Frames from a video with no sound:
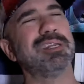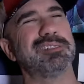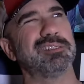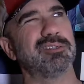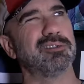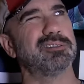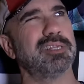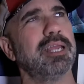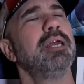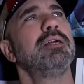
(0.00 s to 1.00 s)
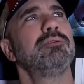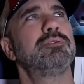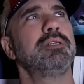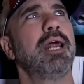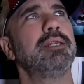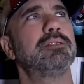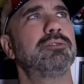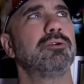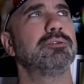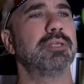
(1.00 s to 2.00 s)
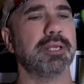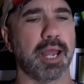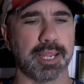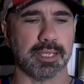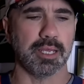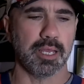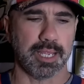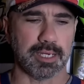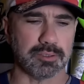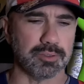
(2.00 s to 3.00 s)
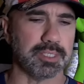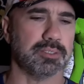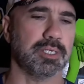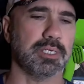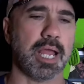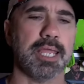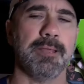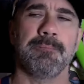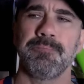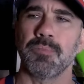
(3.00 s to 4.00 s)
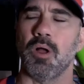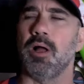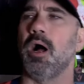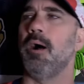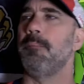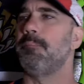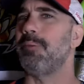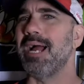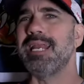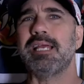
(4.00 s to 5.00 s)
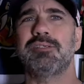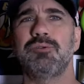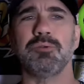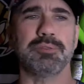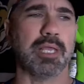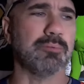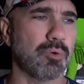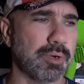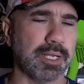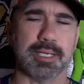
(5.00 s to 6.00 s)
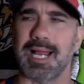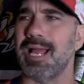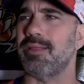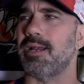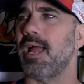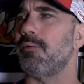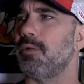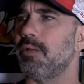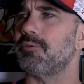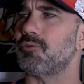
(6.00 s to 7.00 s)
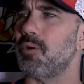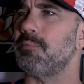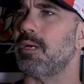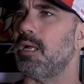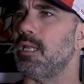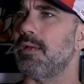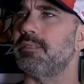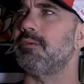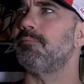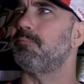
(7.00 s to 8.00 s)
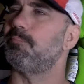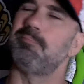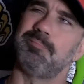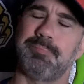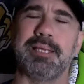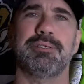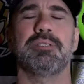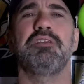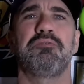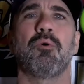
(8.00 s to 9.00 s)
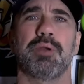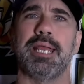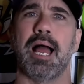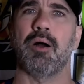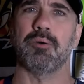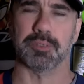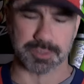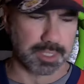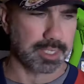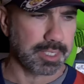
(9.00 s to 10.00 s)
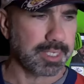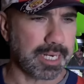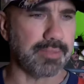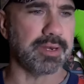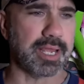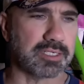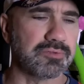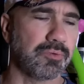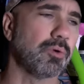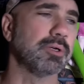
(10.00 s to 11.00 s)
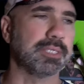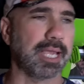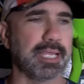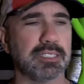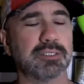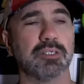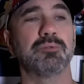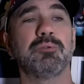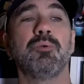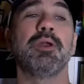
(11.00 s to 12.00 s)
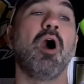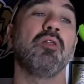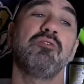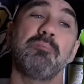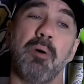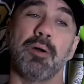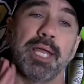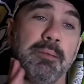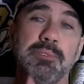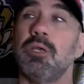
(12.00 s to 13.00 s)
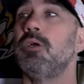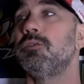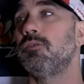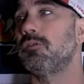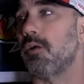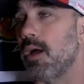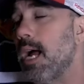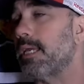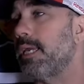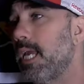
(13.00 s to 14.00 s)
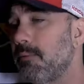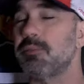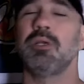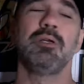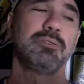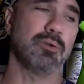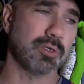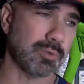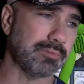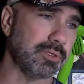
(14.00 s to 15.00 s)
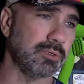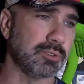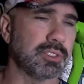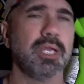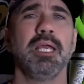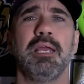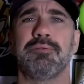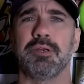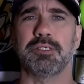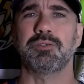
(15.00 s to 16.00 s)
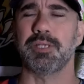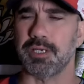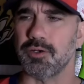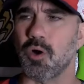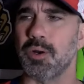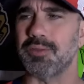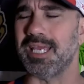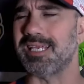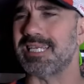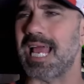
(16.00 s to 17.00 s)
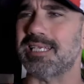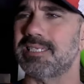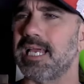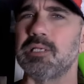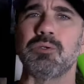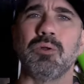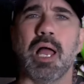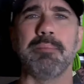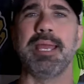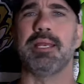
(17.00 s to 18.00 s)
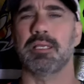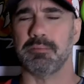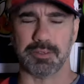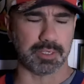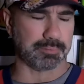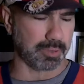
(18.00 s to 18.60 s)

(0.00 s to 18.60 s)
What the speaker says: what is it, Thursday? So tonight is Thursday night, including tonight. By next Tuesday morning, Kyle and I will have streamed a collective basically 40 hours in the next 4 days because we're doing all the football games, doing all the hockey games, doing the reviews. If you're interested in knowing the exact schedule, I made a community